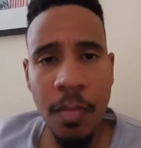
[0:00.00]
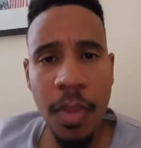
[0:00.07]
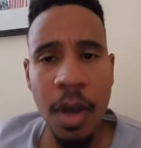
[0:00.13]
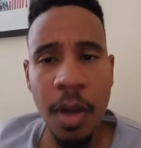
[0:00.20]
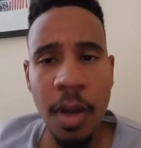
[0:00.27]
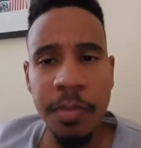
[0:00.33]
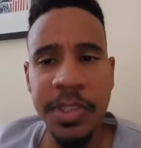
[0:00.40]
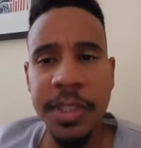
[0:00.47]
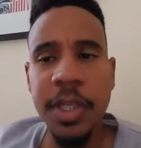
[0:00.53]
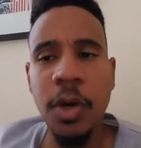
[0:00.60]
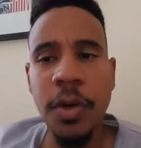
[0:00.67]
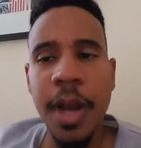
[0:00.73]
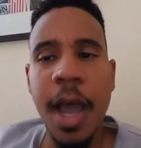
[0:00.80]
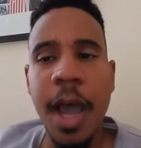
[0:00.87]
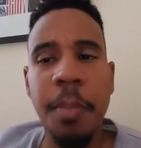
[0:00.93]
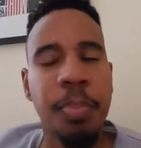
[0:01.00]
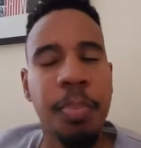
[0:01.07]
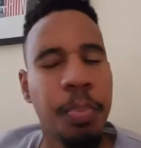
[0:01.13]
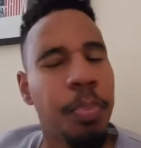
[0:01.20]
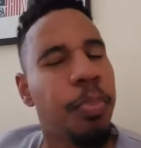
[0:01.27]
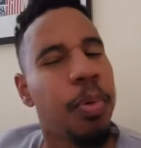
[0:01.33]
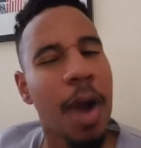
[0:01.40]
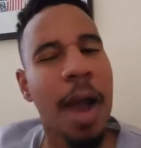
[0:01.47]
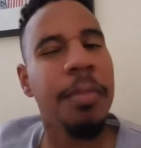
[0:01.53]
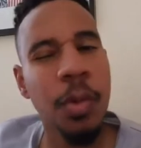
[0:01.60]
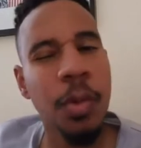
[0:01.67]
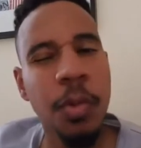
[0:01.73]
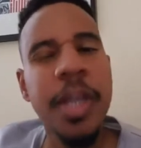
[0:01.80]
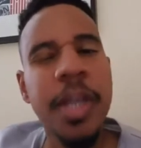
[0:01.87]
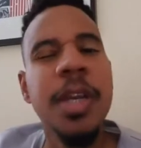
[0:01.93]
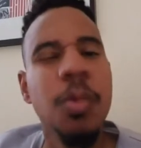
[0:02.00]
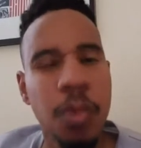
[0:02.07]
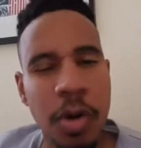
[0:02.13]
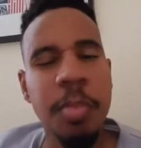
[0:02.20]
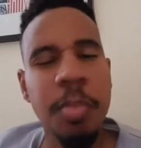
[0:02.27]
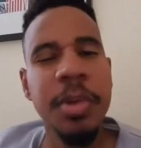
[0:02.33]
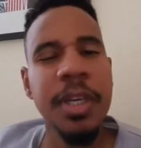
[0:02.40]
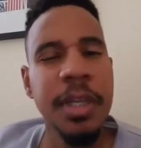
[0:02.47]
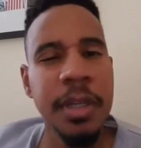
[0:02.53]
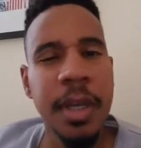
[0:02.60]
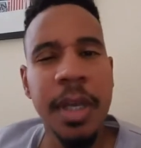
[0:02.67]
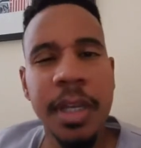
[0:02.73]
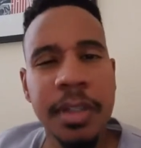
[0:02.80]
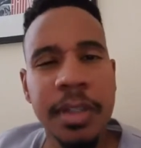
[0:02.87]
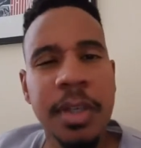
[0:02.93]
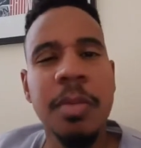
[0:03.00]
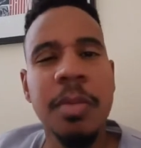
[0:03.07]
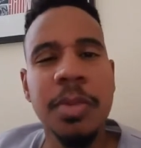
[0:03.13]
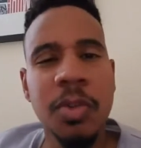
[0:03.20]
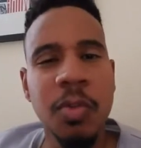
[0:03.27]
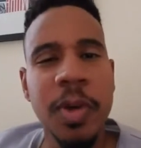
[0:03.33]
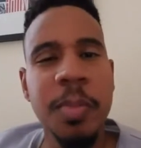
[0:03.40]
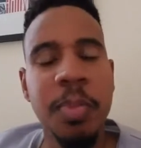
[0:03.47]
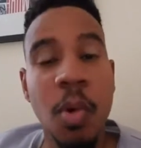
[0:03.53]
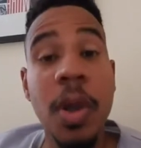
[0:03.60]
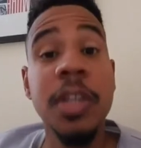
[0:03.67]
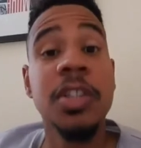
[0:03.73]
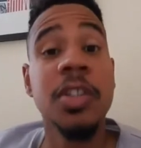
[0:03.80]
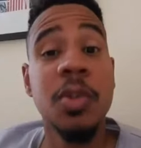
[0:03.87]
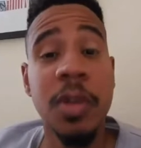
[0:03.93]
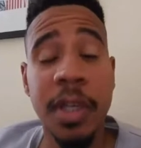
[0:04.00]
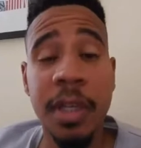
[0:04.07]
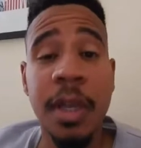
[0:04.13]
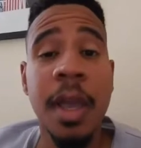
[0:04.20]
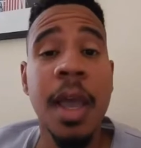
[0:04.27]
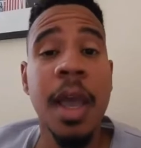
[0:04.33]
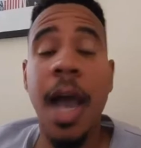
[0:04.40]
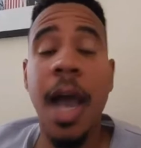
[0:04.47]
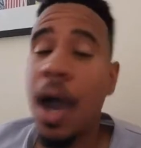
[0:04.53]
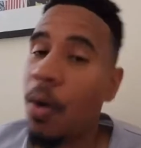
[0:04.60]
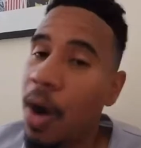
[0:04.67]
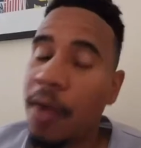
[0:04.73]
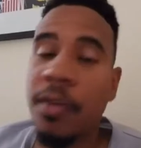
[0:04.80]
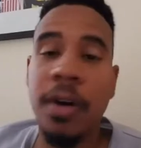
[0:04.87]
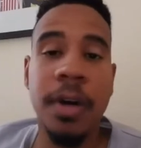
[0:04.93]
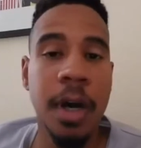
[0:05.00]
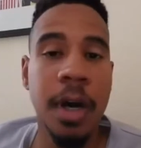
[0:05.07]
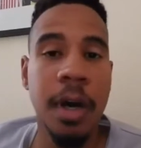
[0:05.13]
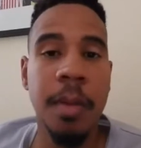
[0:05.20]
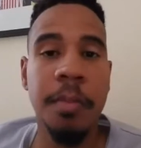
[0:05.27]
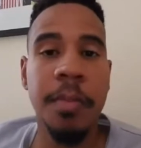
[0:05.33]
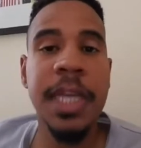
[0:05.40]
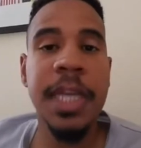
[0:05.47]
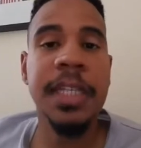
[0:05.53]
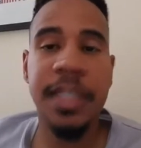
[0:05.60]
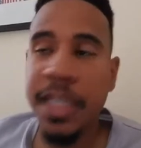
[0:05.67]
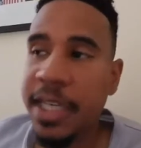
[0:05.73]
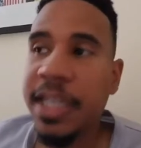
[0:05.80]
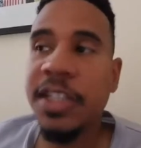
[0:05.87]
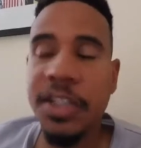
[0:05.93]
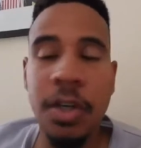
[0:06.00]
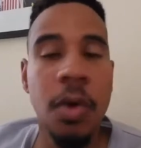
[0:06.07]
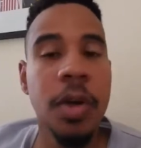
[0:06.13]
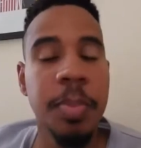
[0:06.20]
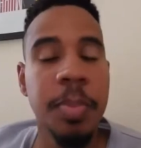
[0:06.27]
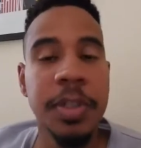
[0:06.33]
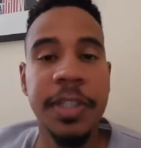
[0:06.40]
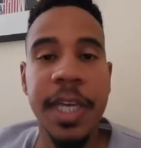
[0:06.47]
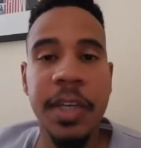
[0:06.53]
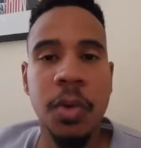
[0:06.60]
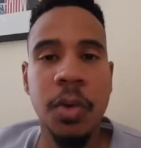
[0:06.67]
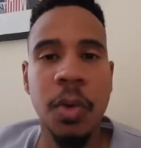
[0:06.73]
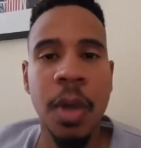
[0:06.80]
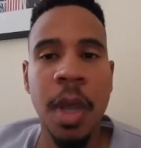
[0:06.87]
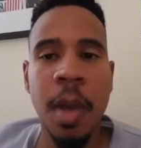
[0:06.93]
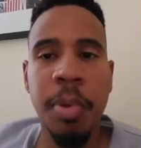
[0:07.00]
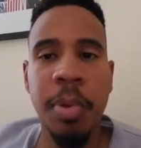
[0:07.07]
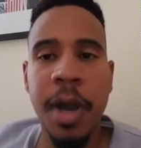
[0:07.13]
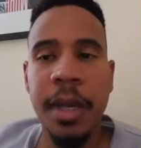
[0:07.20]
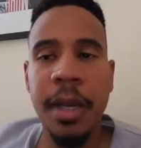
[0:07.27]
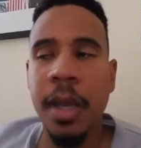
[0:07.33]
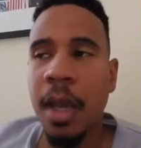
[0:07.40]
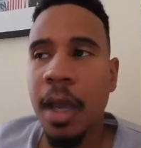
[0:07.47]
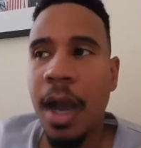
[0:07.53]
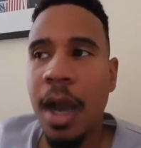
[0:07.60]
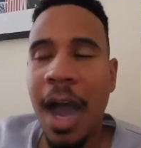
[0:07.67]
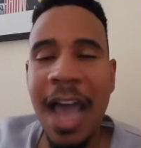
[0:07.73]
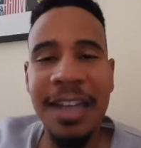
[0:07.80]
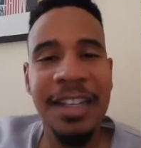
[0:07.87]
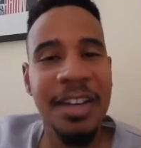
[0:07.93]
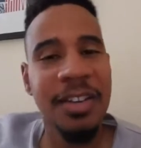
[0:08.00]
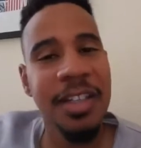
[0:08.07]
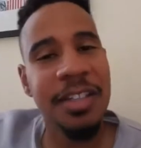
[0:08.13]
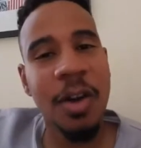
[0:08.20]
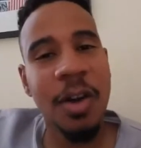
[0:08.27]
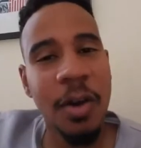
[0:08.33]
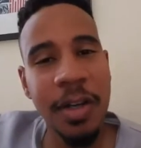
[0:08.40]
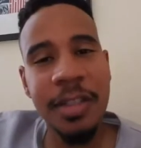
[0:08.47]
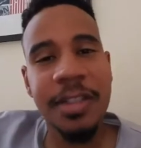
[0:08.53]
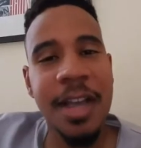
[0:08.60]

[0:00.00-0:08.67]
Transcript: Still not probably where he will be in terms of three-point shooting. However, he is showing the potential. But I literally saw this guy